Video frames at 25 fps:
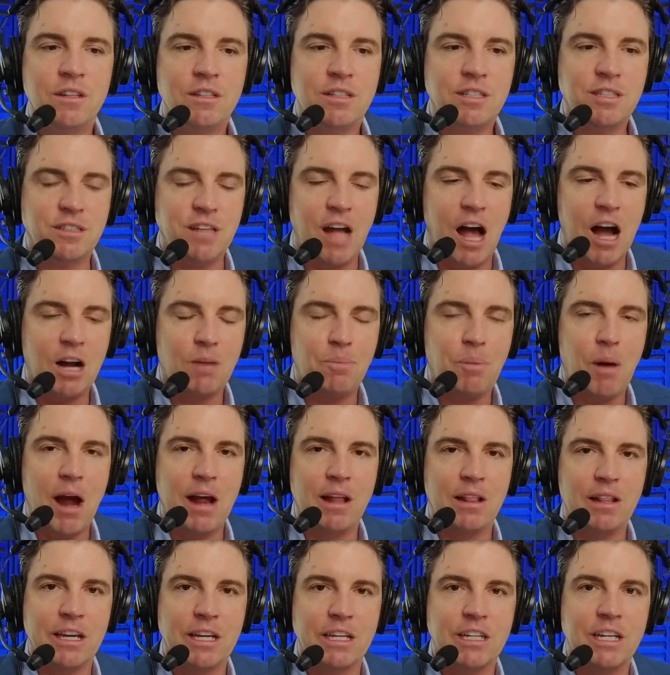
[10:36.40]

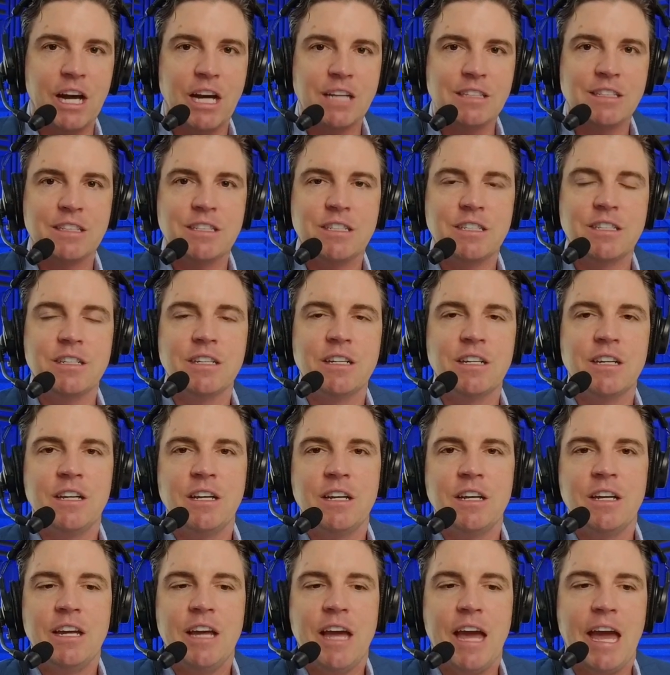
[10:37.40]
stockpiling nuts
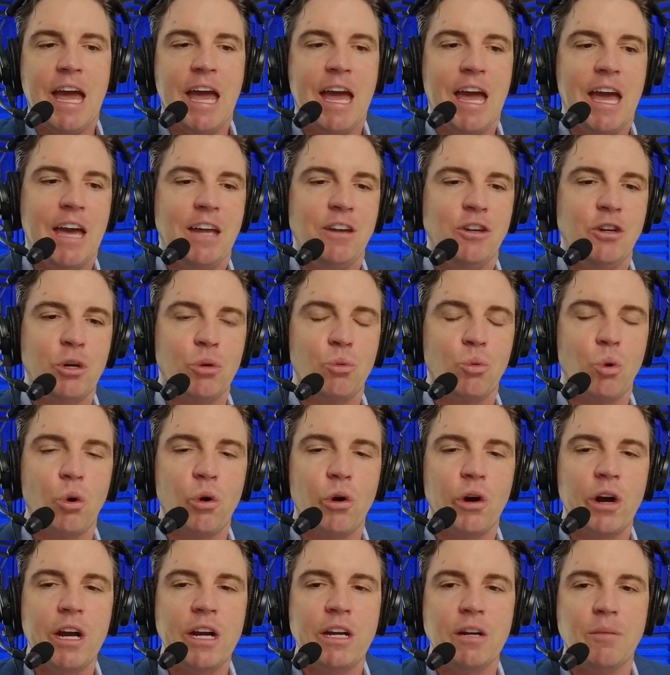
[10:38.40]
and you're
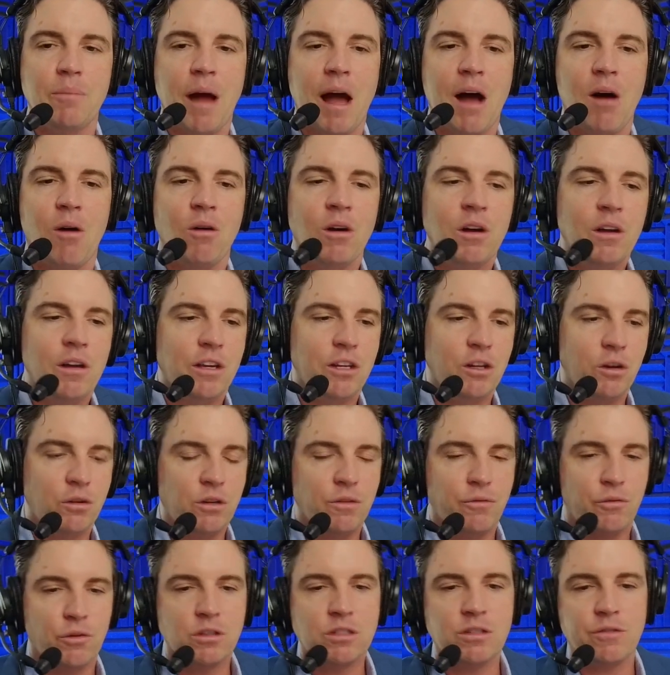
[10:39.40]
worried about you know
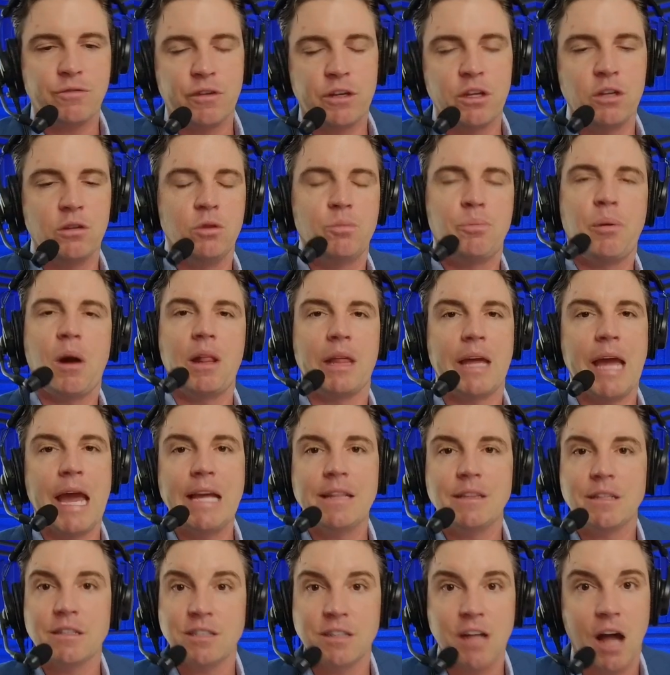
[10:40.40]
diversify you probably
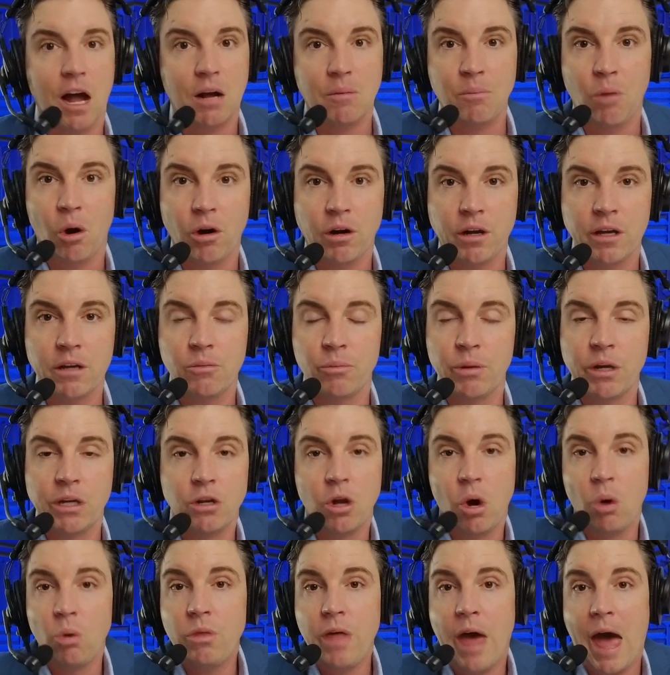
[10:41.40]
hate the stock market we
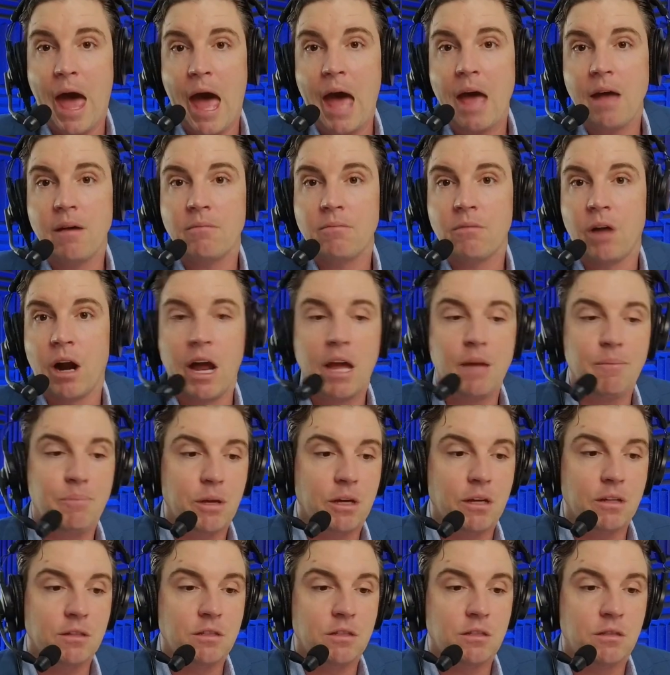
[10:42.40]
know that right
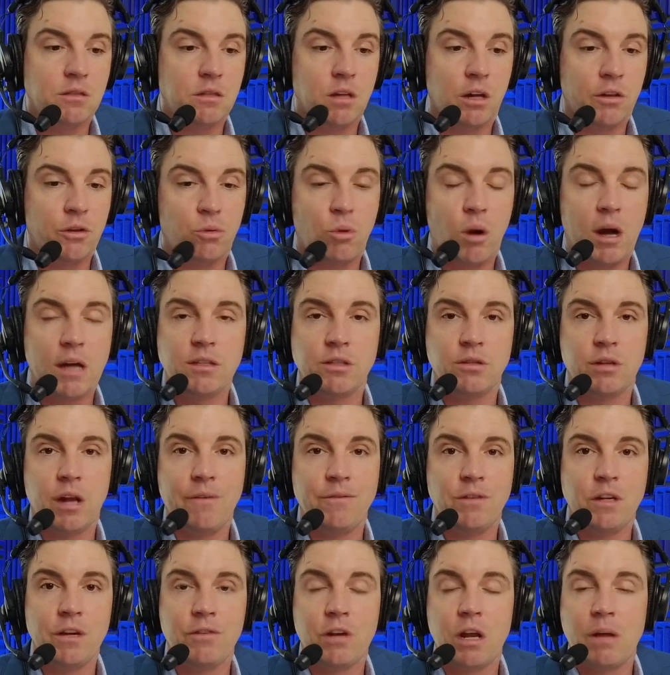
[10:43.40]
because otherwise you'd
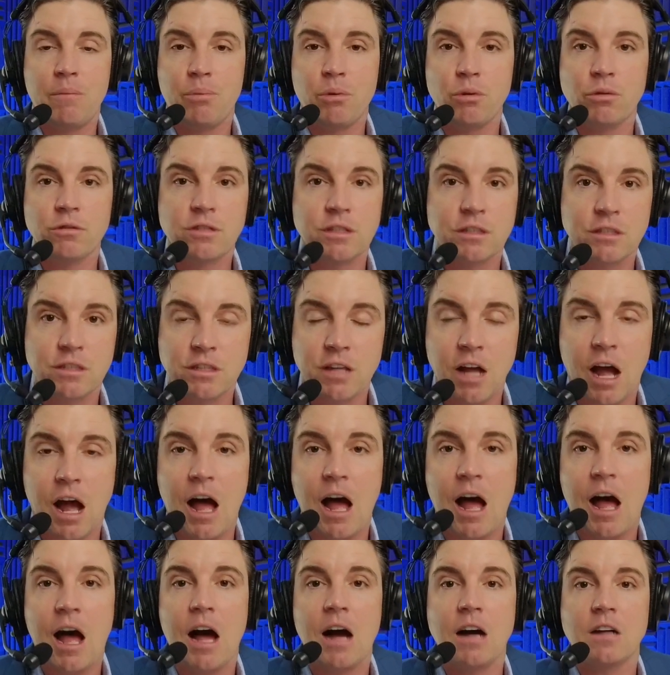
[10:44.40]
have dividend producing
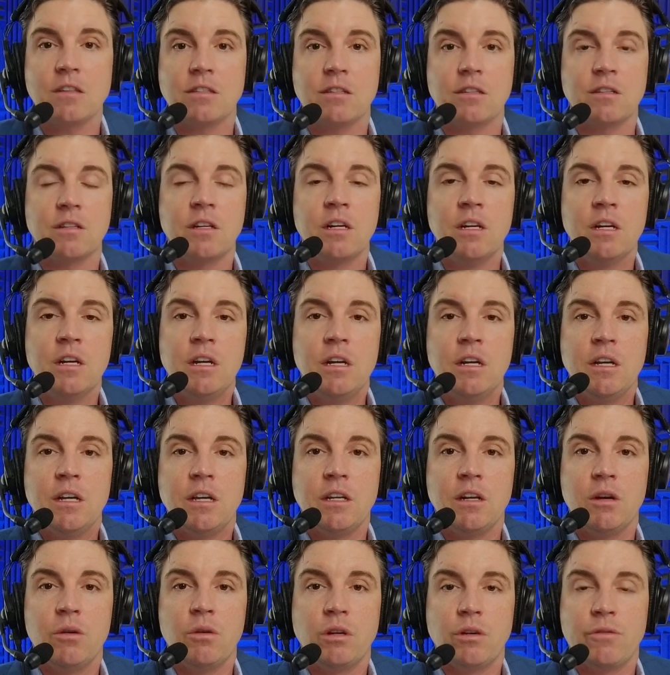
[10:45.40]
stocks or
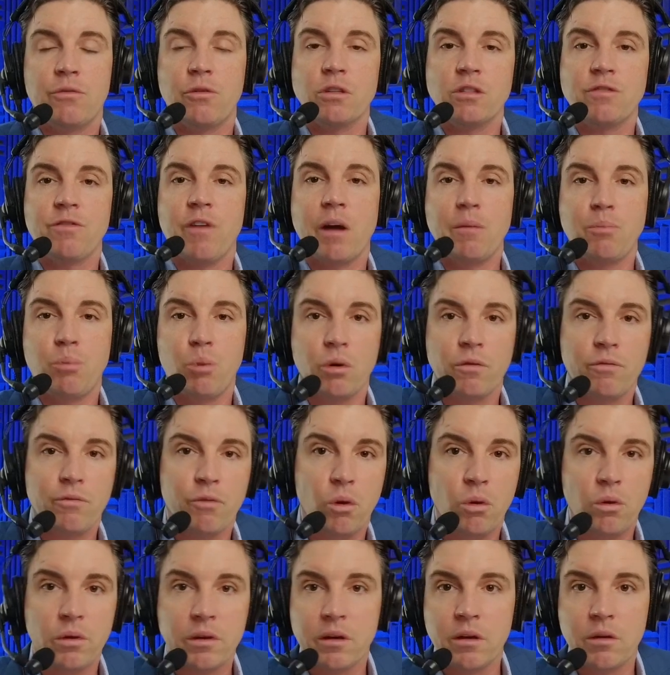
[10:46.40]
you know a diversified
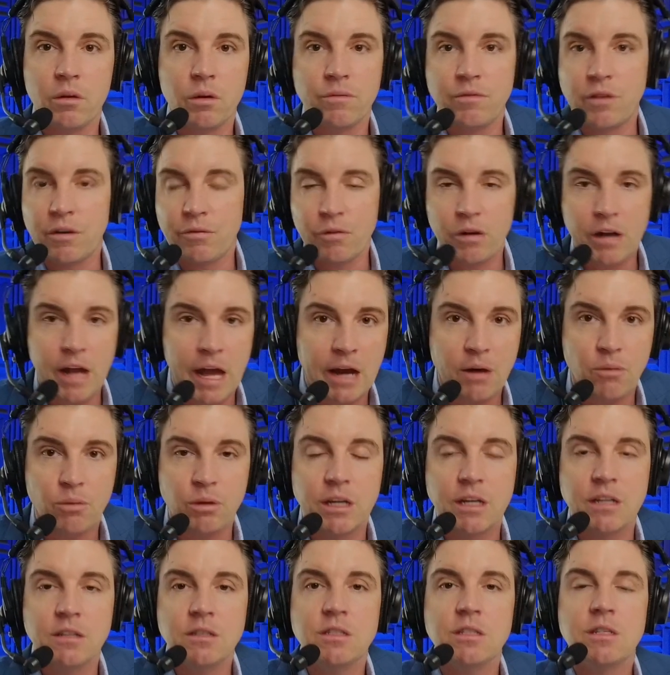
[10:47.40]
portfolio of different
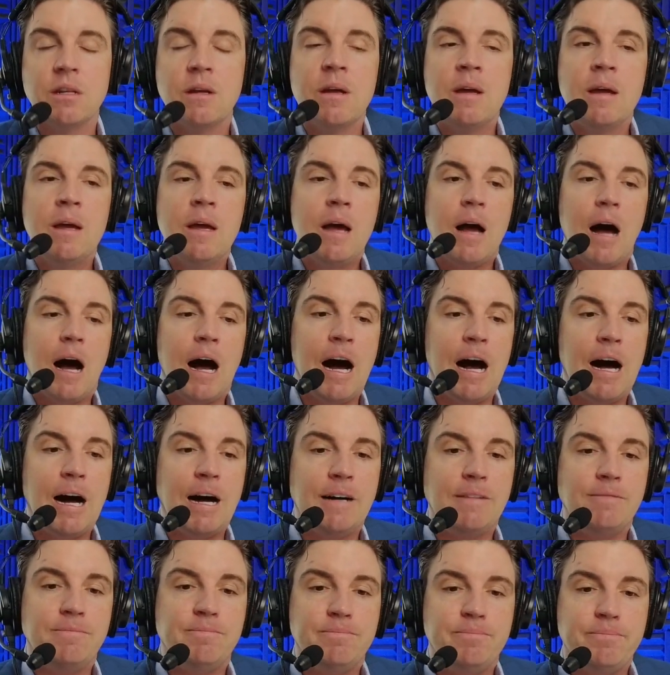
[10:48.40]
equities
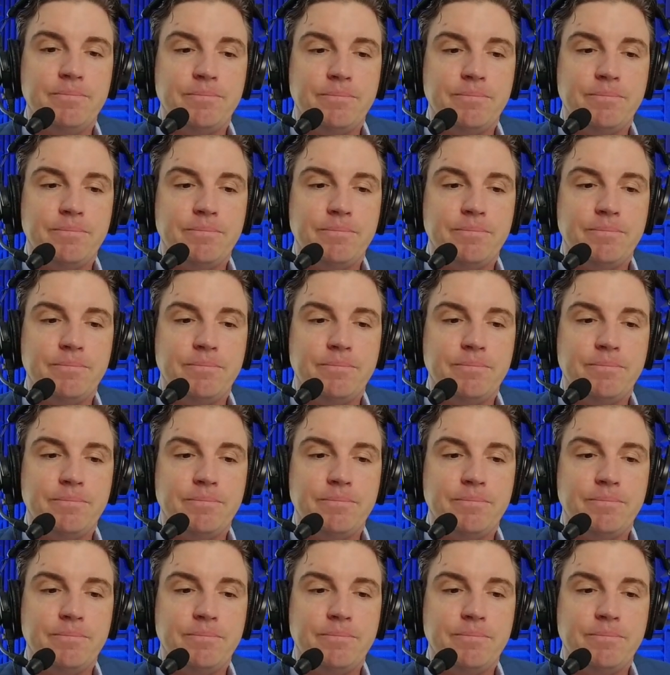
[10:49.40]
um,